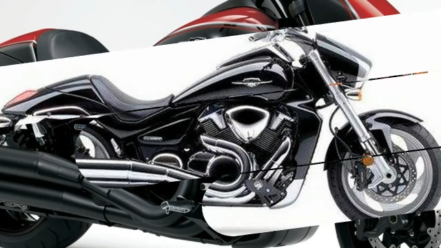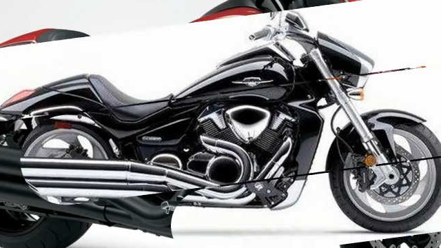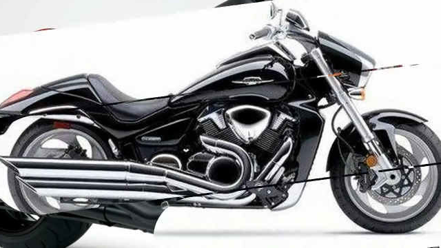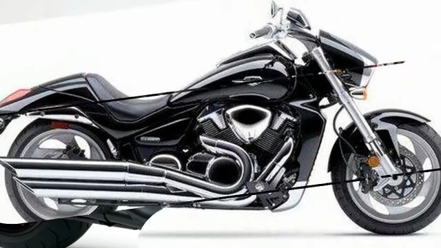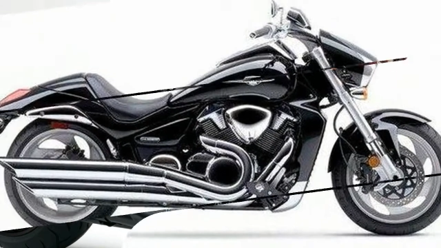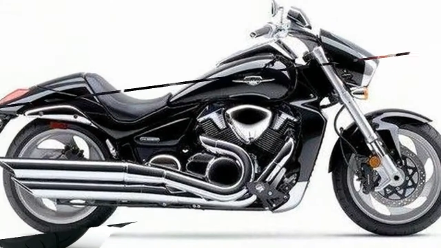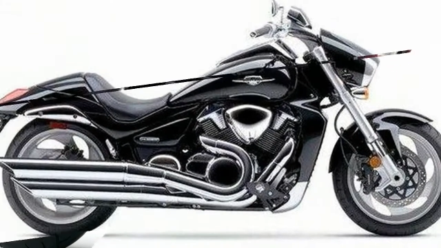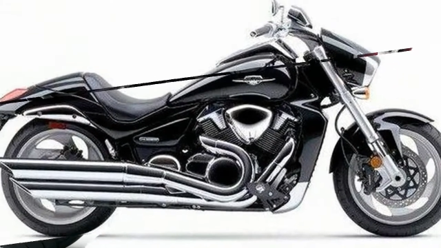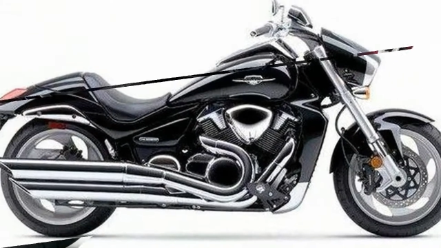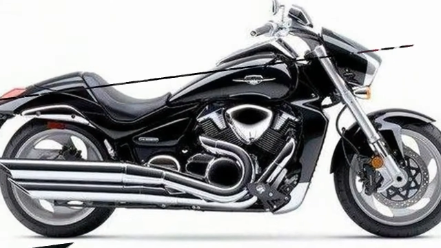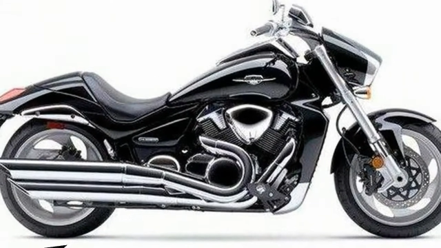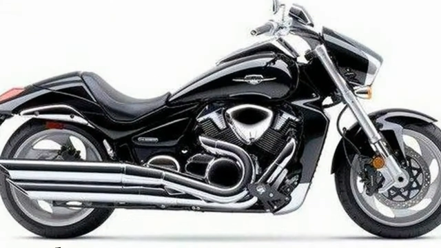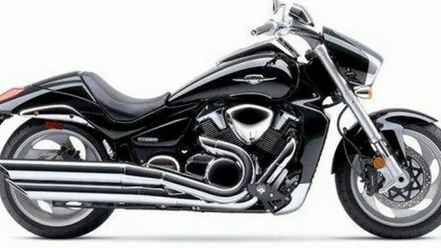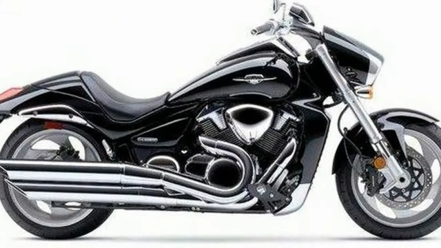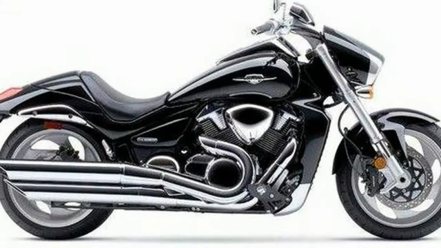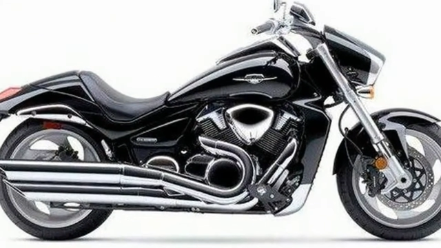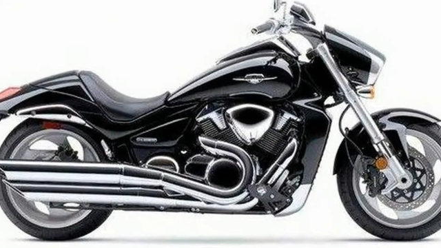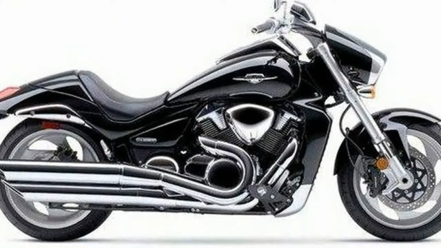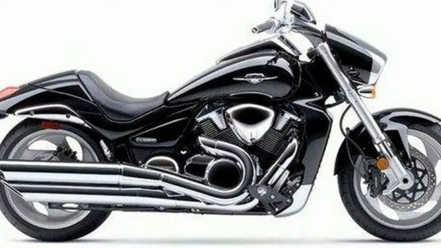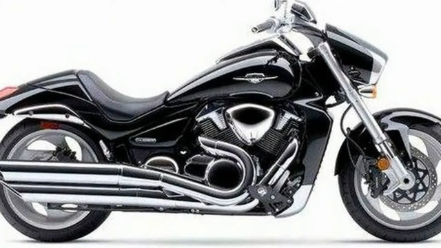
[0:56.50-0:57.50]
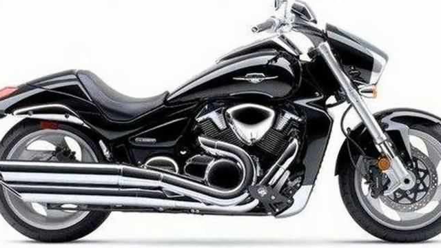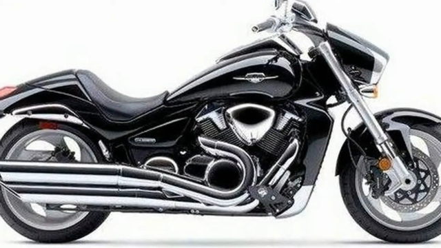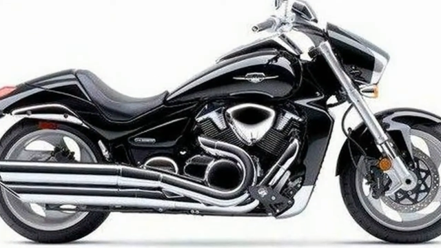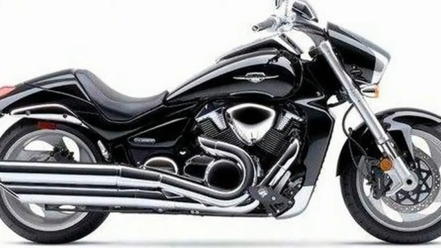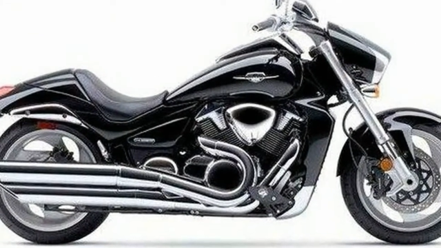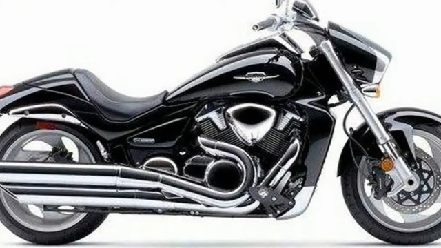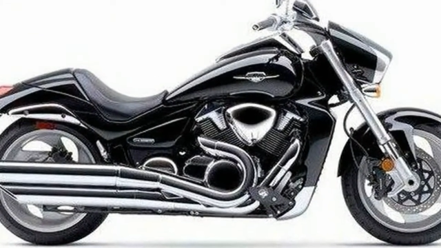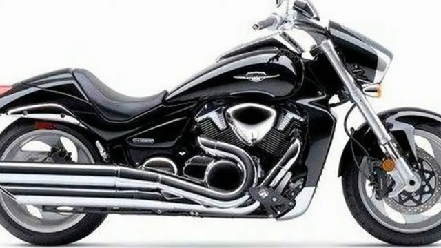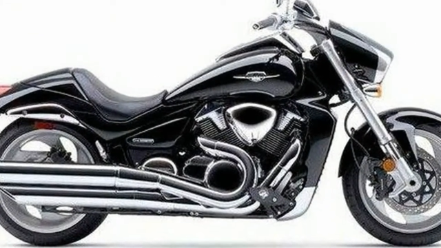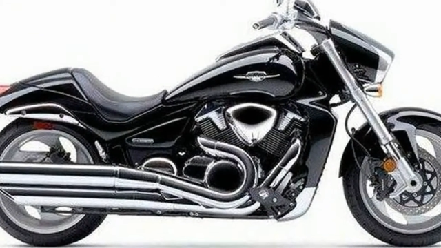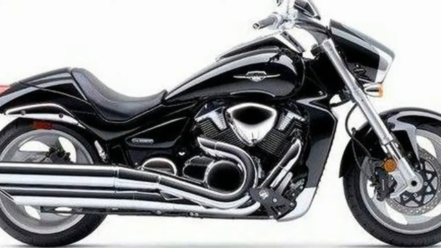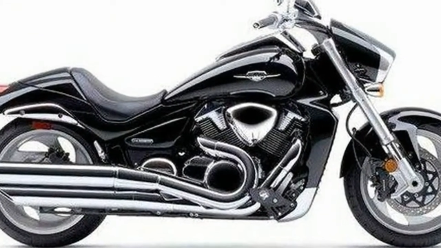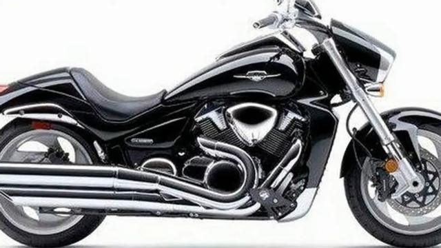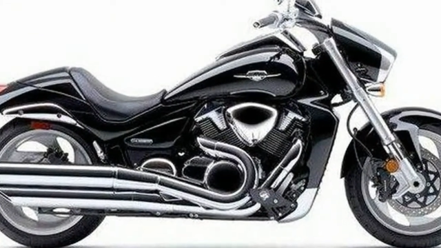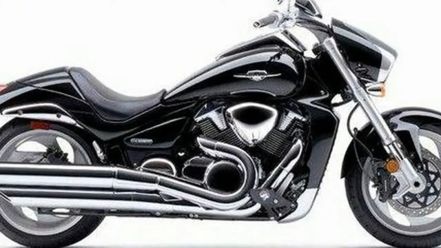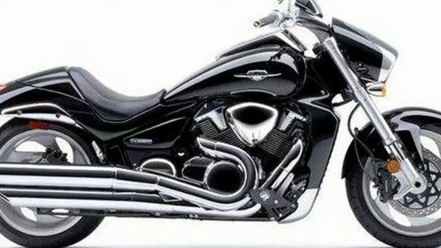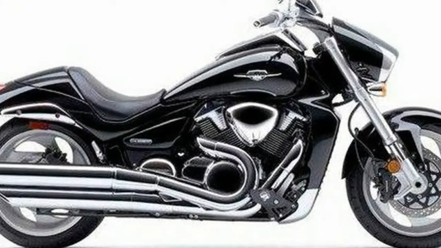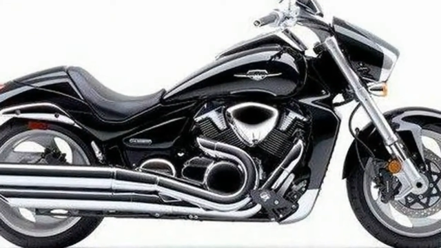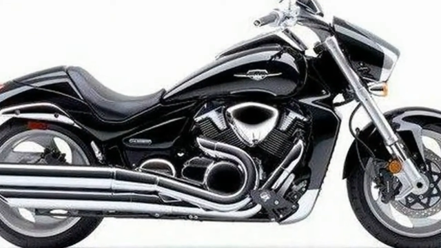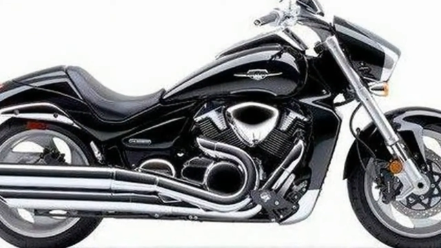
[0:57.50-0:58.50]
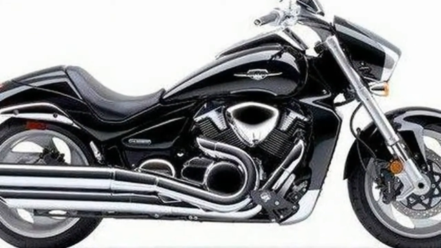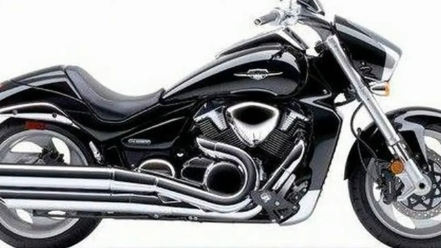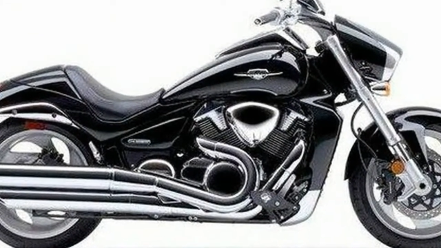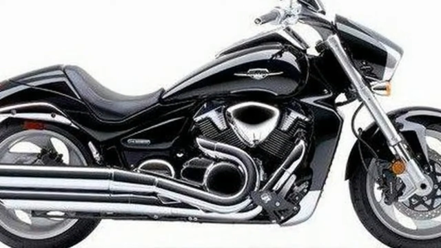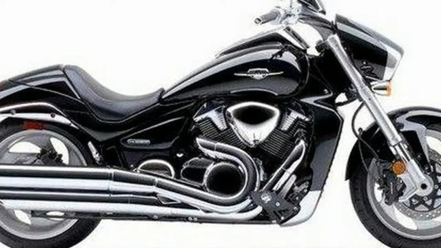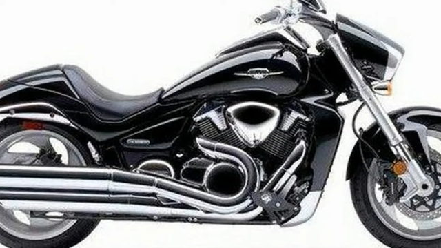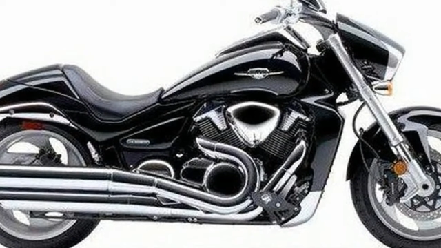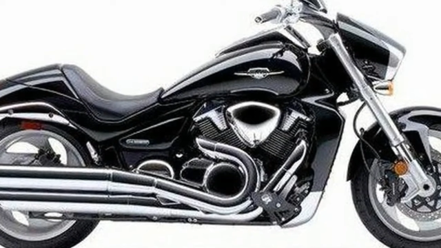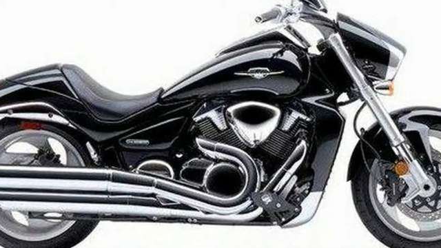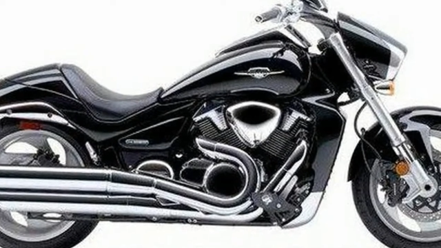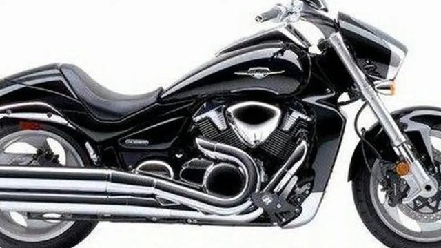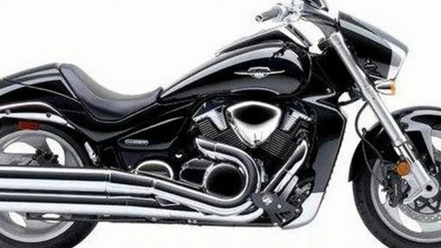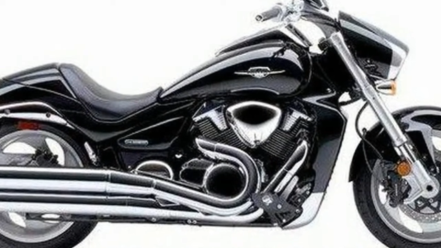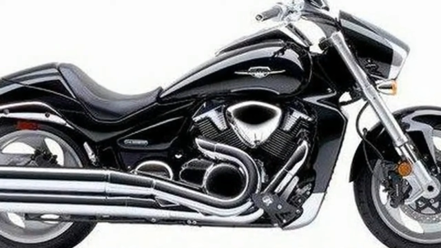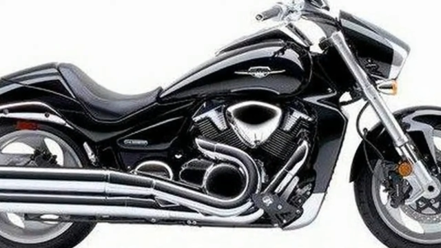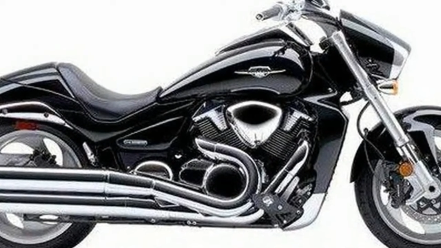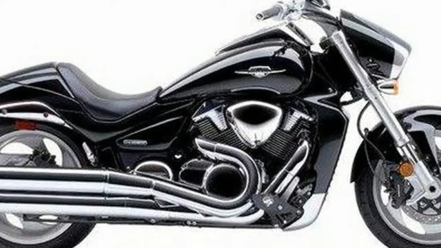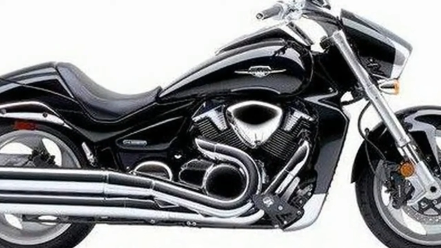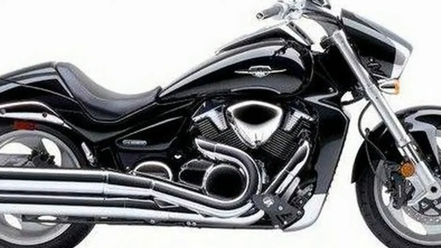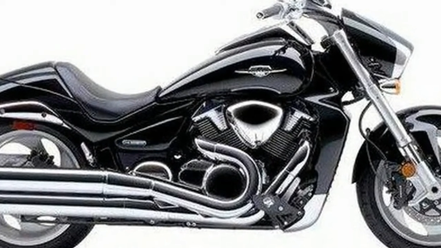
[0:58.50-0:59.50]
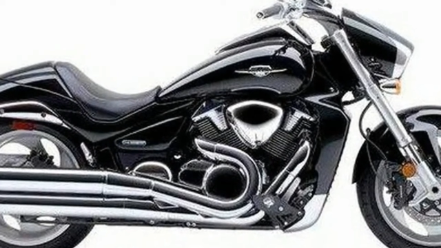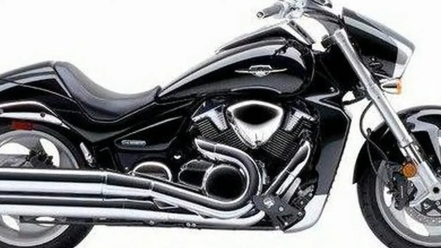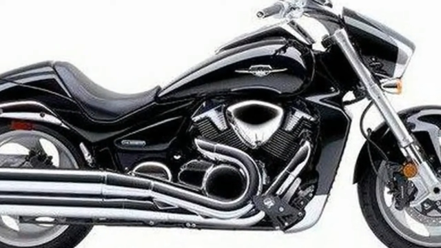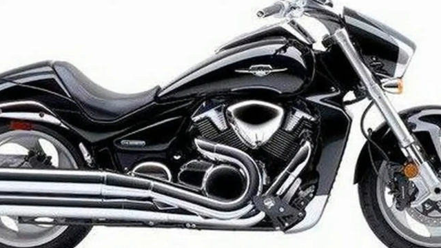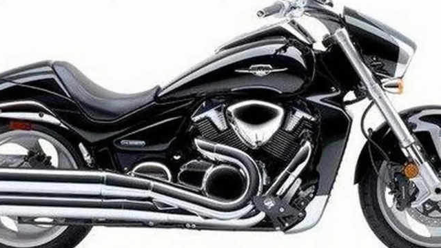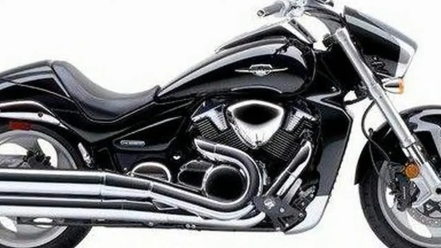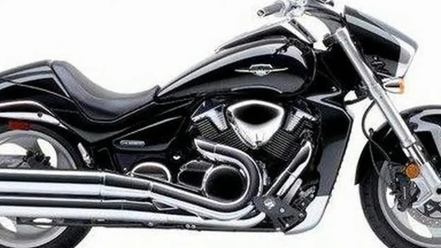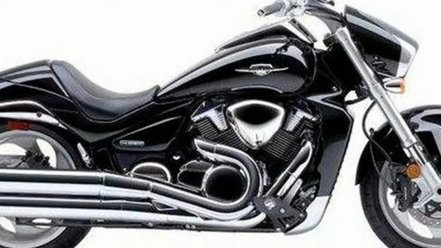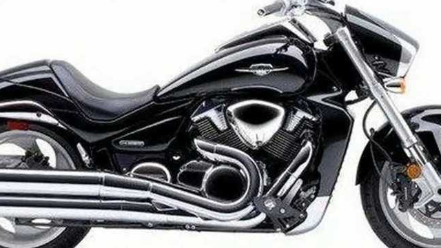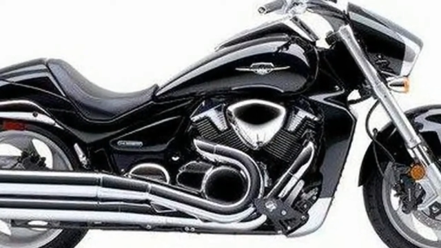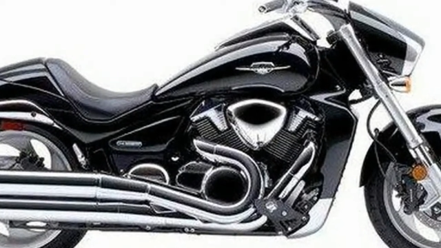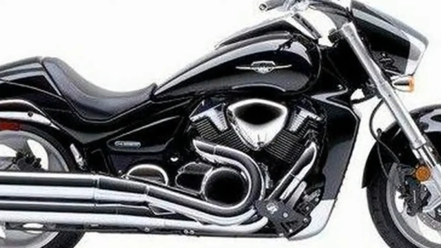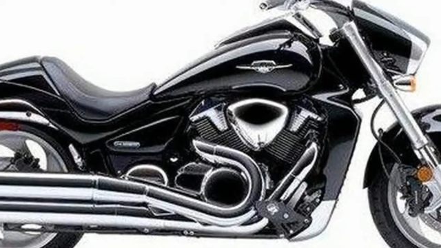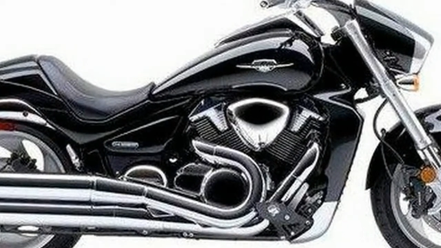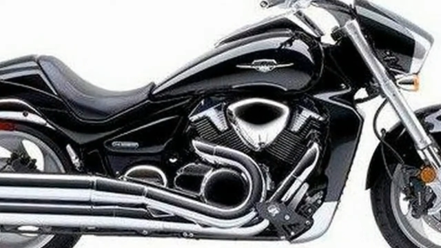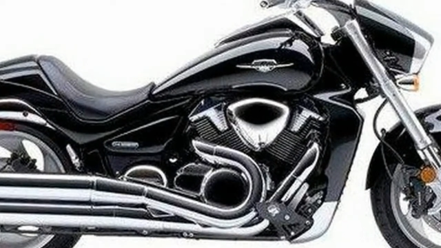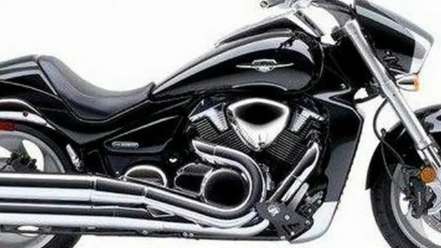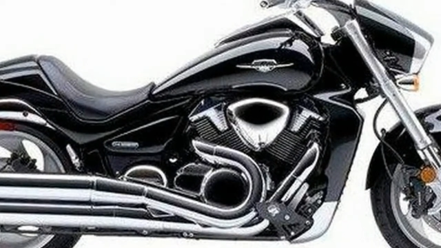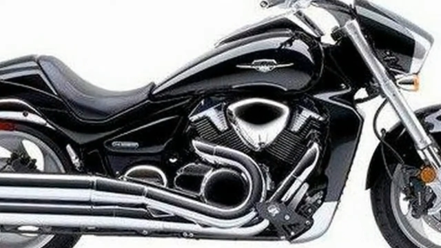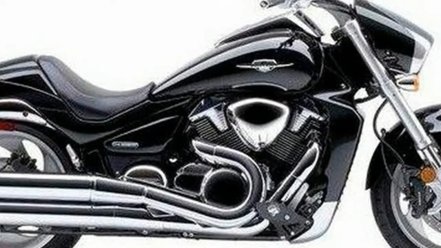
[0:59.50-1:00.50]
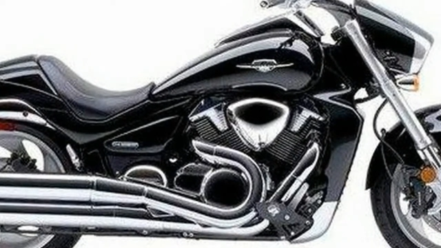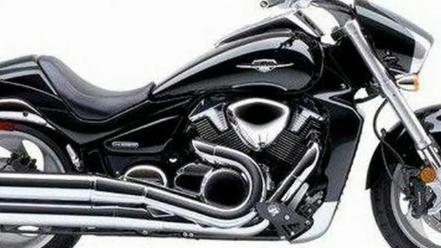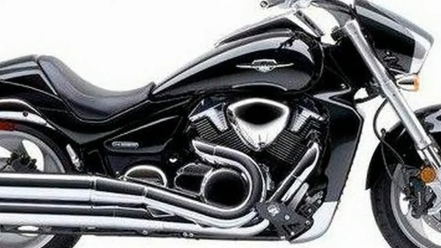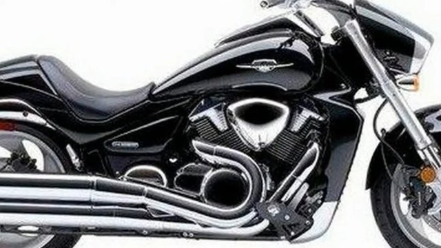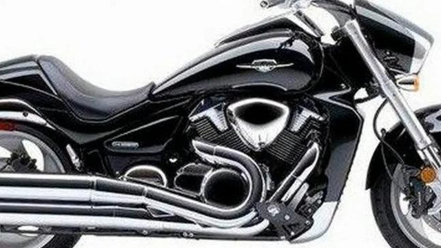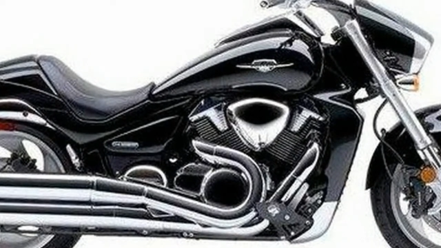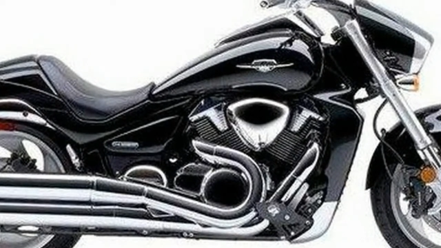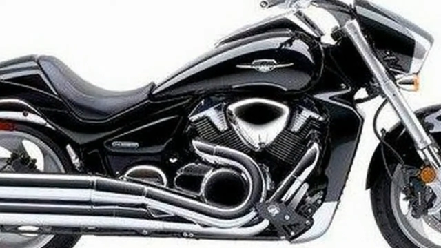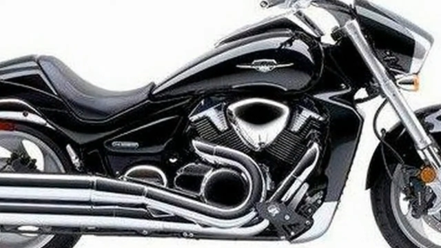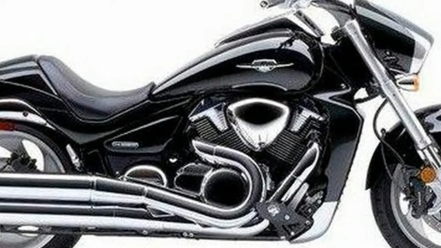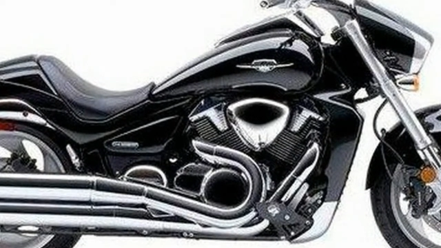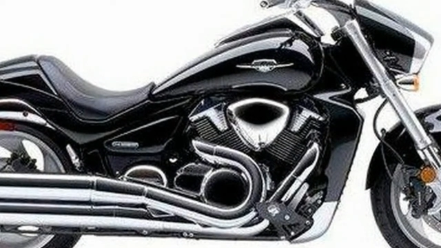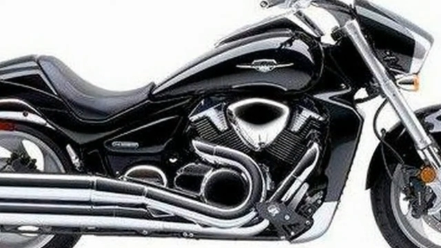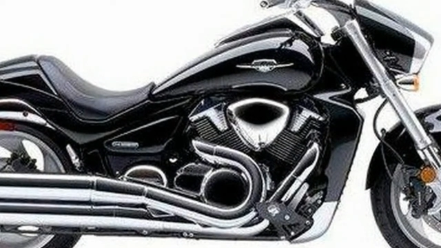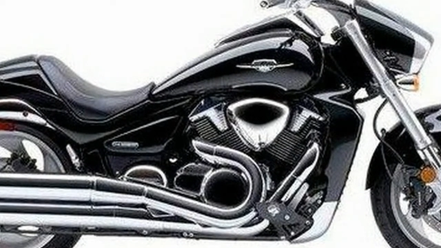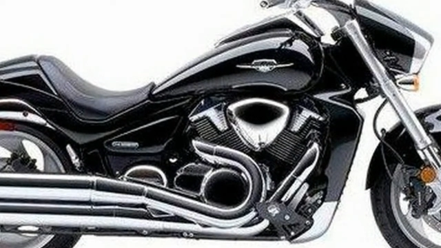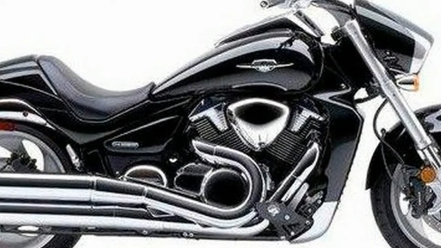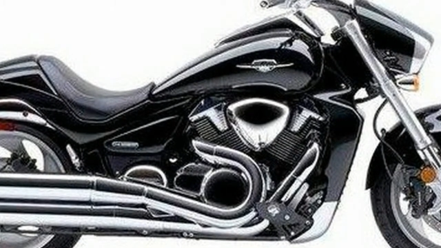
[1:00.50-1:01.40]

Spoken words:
(no speaker visible)